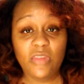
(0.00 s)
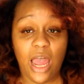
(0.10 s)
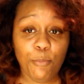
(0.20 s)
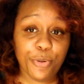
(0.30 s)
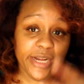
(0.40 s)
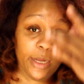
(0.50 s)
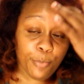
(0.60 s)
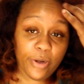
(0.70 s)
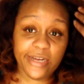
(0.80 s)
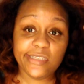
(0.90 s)
I'm pretty
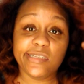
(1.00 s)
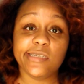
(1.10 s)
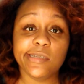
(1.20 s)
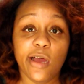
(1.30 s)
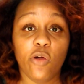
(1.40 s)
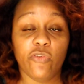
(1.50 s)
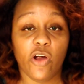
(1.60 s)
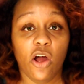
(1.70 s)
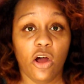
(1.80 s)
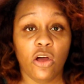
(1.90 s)
impressed
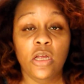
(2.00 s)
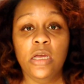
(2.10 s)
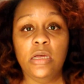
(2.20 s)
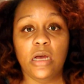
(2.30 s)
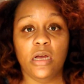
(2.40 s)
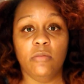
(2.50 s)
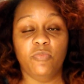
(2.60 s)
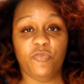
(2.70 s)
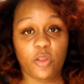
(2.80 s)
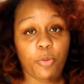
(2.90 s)
overall.
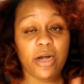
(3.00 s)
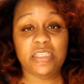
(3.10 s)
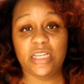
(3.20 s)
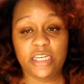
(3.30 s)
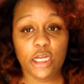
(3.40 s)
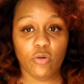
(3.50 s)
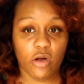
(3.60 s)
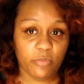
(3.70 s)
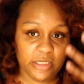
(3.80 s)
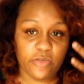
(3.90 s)
For the parts that did
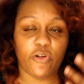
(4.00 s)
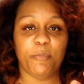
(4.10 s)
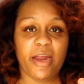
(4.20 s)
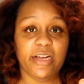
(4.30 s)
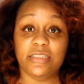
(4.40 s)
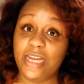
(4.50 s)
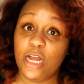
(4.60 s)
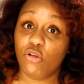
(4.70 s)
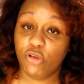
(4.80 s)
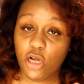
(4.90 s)
grow, because the front of my hair did
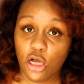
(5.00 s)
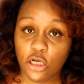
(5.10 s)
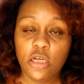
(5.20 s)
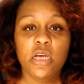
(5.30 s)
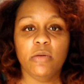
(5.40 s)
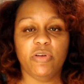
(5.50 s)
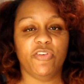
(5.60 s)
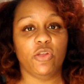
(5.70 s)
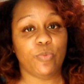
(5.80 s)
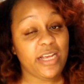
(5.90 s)
not grow at all, but
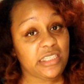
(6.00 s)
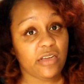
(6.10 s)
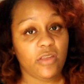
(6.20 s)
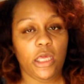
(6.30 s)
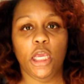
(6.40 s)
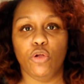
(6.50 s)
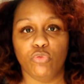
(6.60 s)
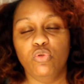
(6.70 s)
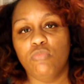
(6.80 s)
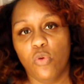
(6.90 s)
for the rest of it, it
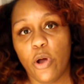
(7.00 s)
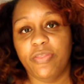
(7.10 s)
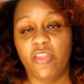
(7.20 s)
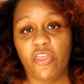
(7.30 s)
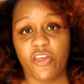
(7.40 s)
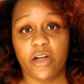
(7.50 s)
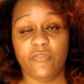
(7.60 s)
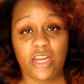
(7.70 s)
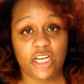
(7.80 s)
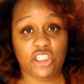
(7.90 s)
grew more than the third
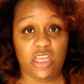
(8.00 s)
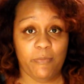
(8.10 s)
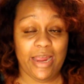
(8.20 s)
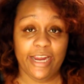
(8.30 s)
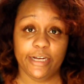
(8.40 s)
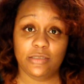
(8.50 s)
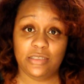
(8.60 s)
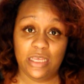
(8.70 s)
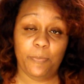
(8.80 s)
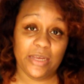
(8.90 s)
of an inch that my hair
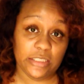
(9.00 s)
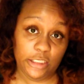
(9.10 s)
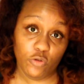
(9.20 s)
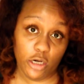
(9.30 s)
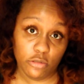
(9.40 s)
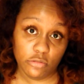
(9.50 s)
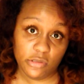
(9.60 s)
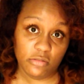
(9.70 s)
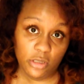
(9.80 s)
typically grows.